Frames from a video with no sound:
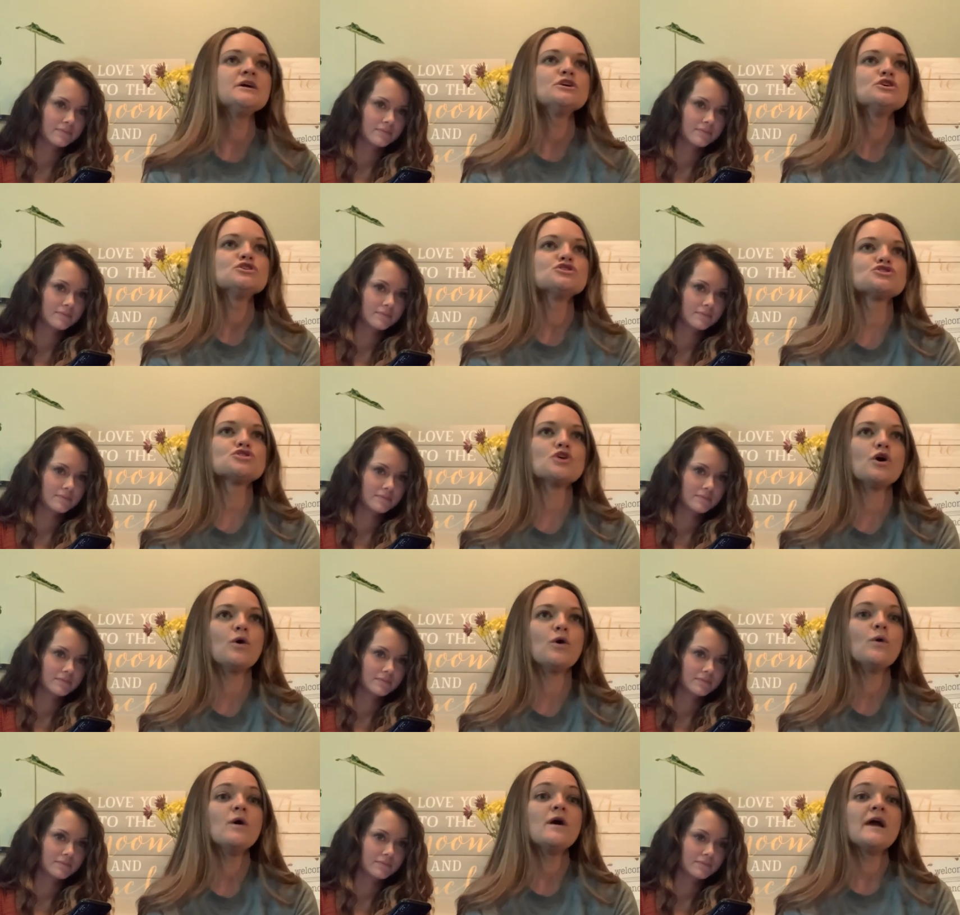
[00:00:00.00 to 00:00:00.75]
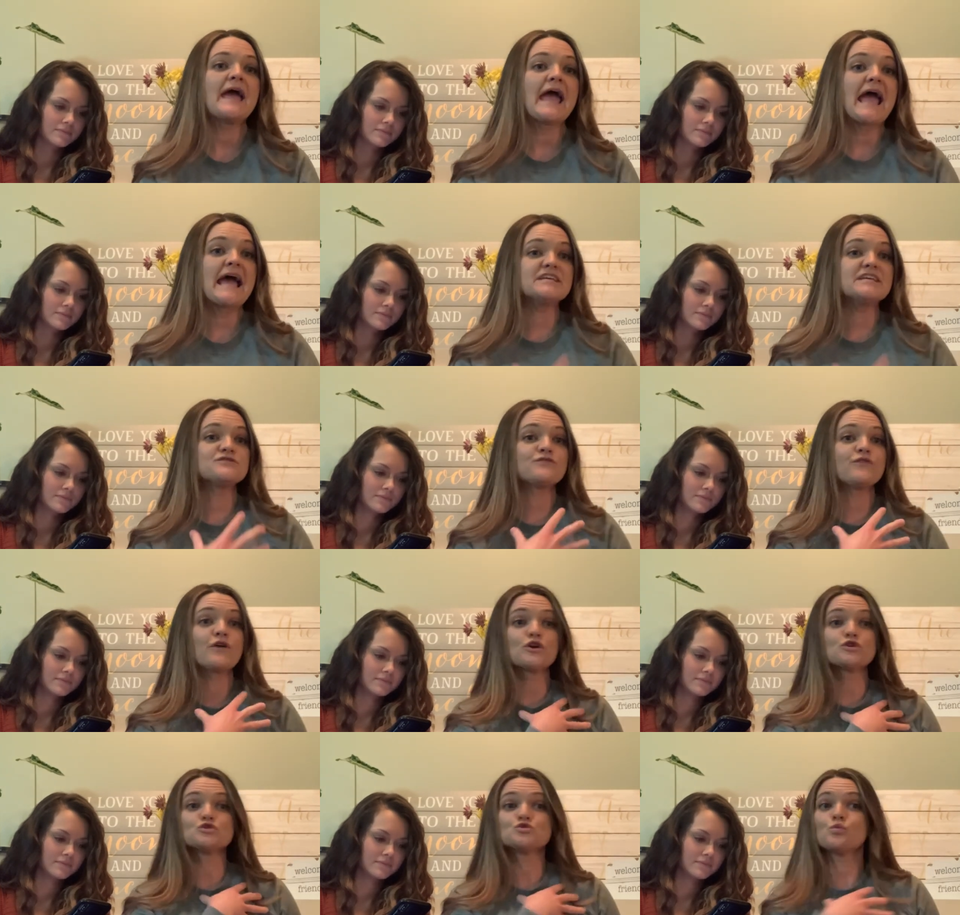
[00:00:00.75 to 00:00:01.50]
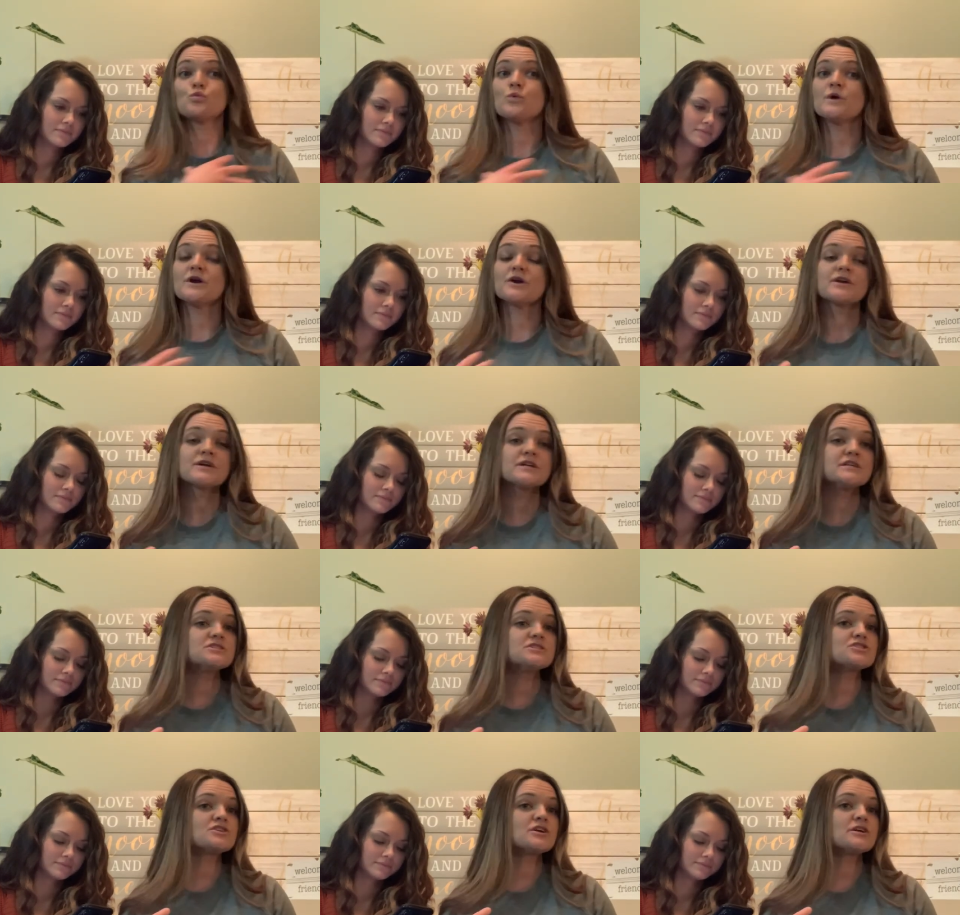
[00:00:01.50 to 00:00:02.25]
Speaker 1: So as far as we're
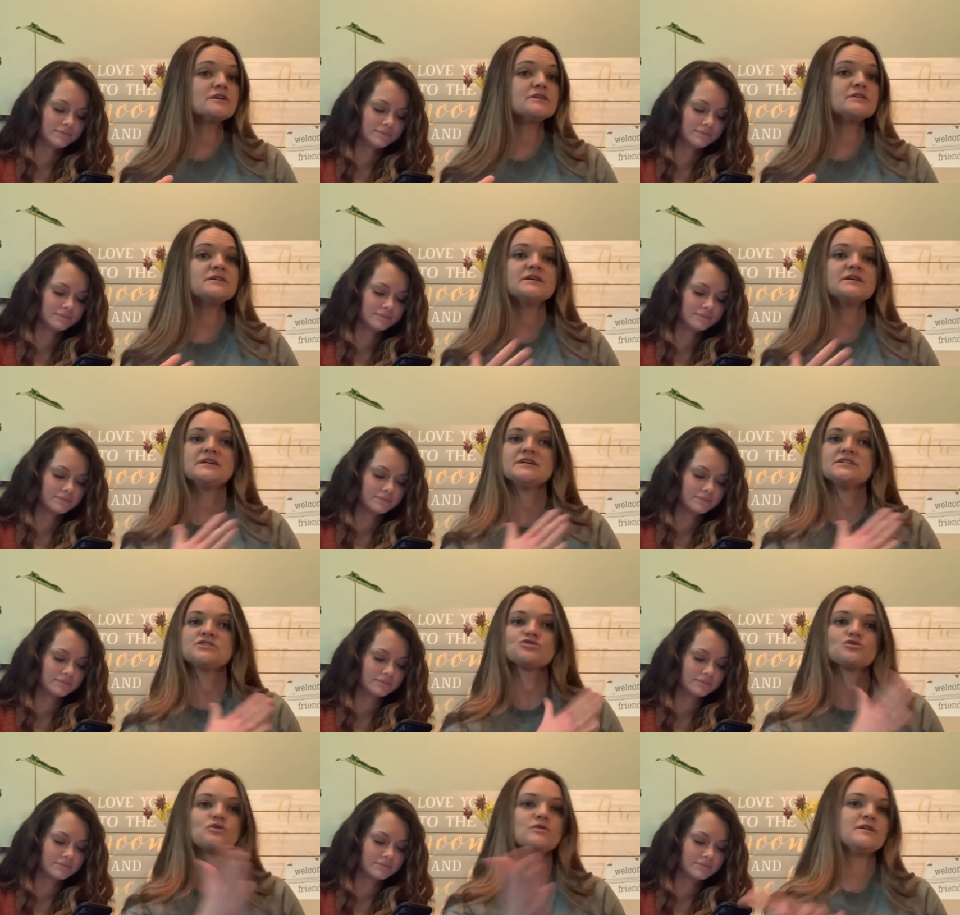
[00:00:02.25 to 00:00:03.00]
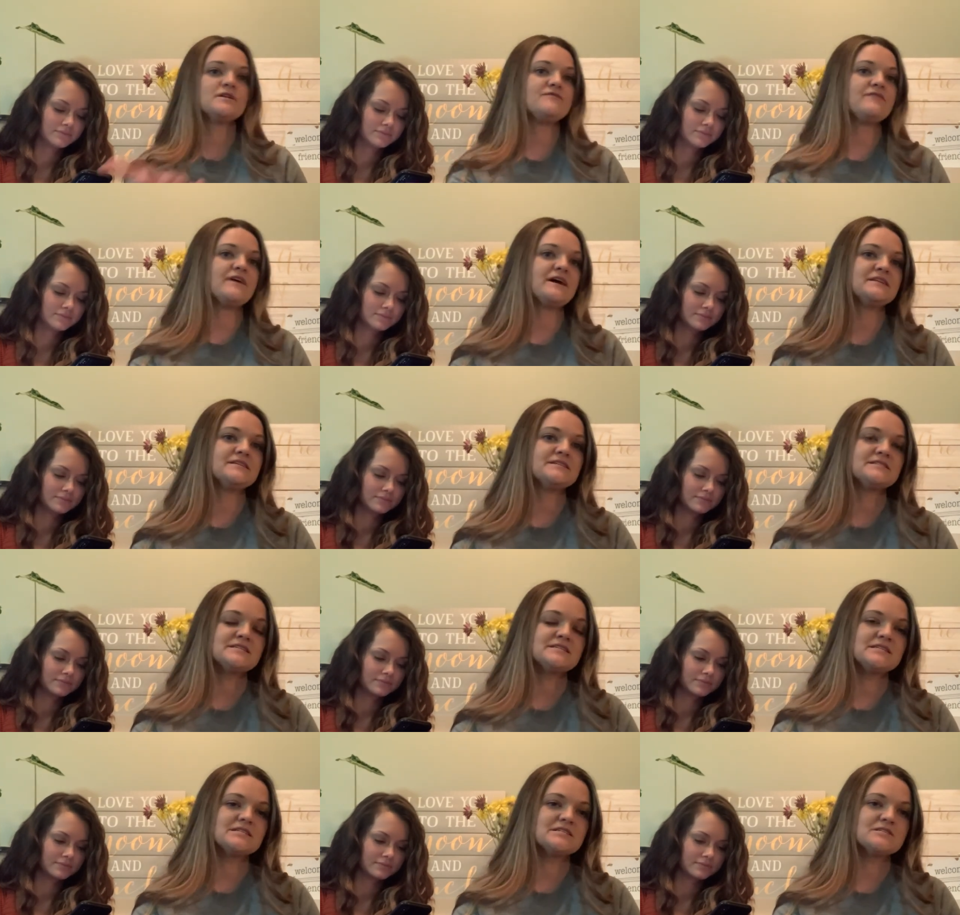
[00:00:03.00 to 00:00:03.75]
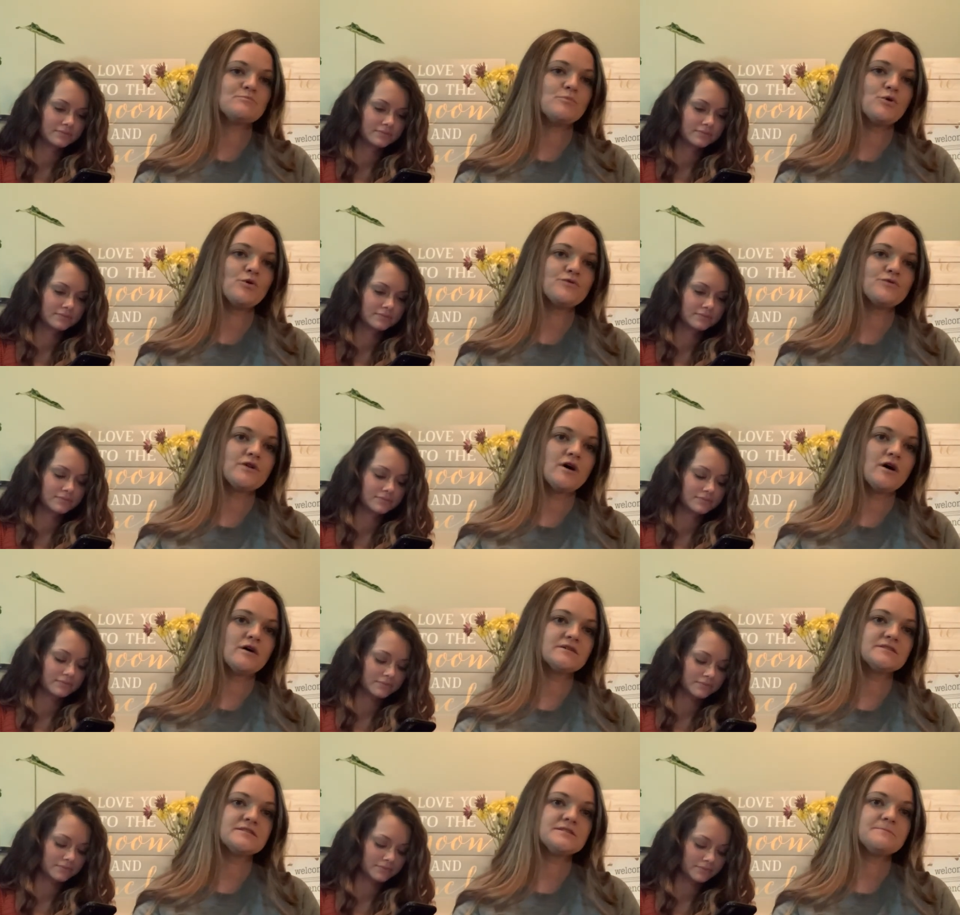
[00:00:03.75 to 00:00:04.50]
concerned, it's totally fine to send us both
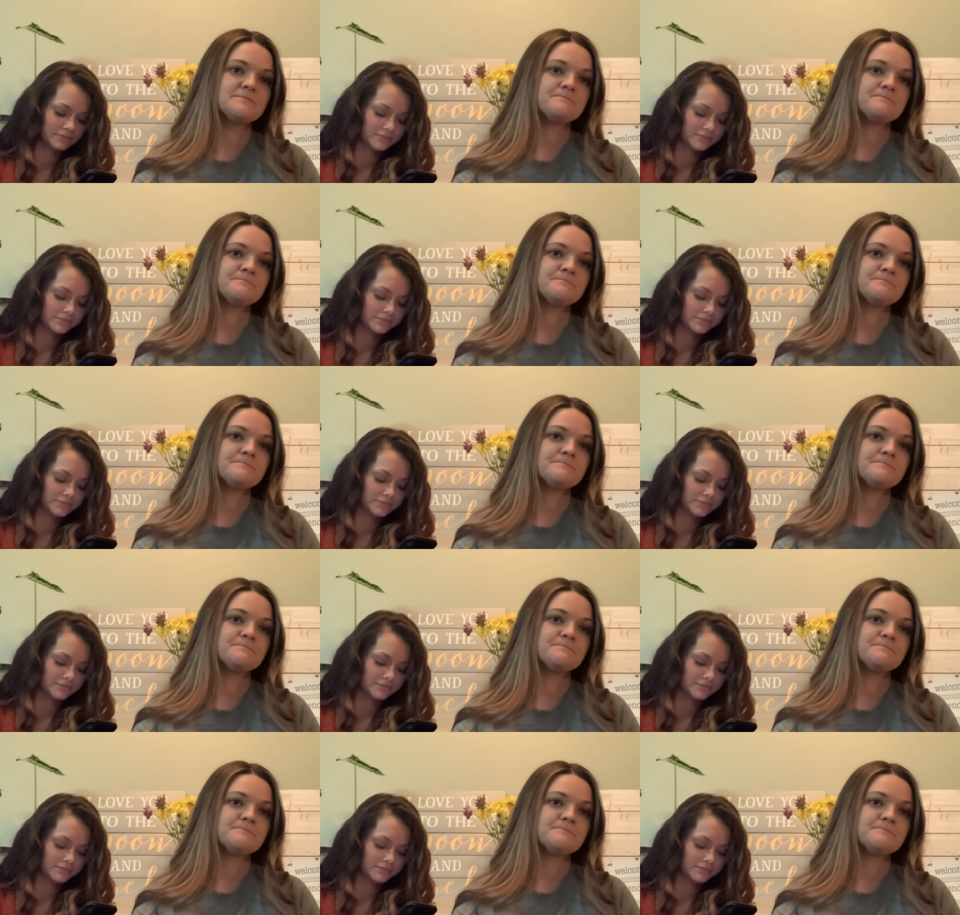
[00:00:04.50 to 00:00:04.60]
dogs.